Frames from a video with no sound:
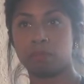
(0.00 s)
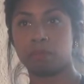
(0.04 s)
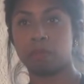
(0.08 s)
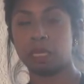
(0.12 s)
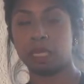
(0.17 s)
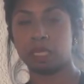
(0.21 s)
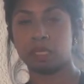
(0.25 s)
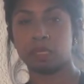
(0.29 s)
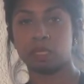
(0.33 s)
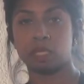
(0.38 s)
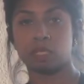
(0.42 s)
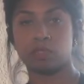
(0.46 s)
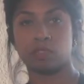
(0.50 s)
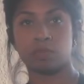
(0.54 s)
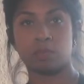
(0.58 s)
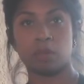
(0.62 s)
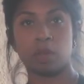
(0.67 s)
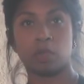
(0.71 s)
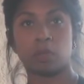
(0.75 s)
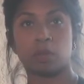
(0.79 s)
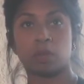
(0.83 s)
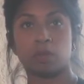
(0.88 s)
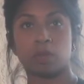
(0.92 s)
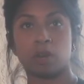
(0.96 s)
pieces from
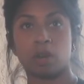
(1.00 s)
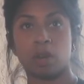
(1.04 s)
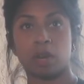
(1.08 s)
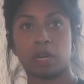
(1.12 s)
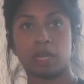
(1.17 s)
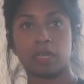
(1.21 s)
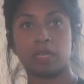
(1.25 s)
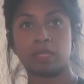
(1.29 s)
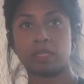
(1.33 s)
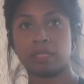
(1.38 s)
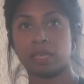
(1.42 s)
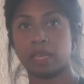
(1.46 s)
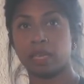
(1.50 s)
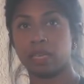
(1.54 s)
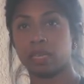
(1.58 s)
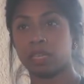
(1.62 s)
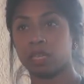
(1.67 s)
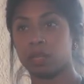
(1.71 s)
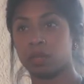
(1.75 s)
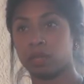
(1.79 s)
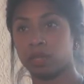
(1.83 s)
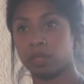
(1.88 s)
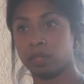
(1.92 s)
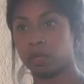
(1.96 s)
other artists, like,
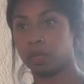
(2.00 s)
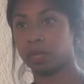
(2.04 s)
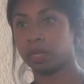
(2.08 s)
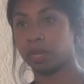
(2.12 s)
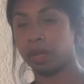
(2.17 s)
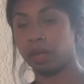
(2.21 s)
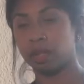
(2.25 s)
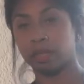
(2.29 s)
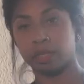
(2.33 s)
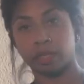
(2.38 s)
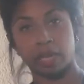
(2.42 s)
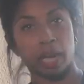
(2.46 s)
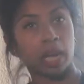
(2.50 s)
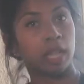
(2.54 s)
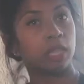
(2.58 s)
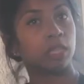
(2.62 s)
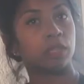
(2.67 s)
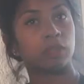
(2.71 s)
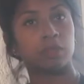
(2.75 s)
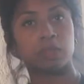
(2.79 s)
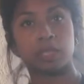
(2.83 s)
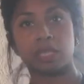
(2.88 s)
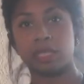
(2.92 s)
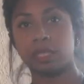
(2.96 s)
you know, going around
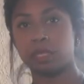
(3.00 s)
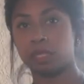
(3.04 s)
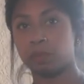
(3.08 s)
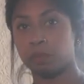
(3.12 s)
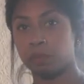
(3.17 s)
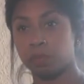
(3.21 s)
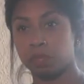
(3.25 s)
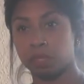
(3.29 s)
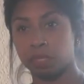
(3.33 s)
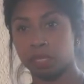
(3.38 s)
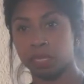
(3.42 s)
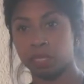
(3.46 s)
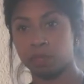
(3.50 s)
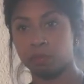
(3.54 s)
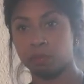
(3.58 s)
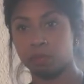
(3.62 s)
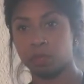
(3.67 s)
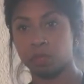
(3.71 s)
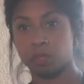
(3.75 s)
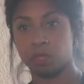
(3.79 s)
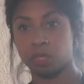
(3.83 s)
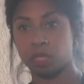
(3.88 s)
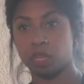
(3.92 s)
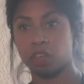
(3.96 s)
galleries,
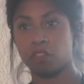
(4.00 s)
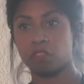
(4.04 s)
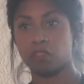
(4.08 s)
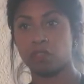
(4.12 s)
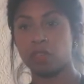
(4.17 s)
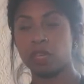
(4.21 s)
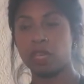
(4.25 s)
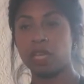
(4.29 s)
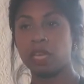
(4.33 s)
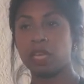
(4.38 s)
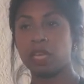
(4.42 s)
museums and stuff.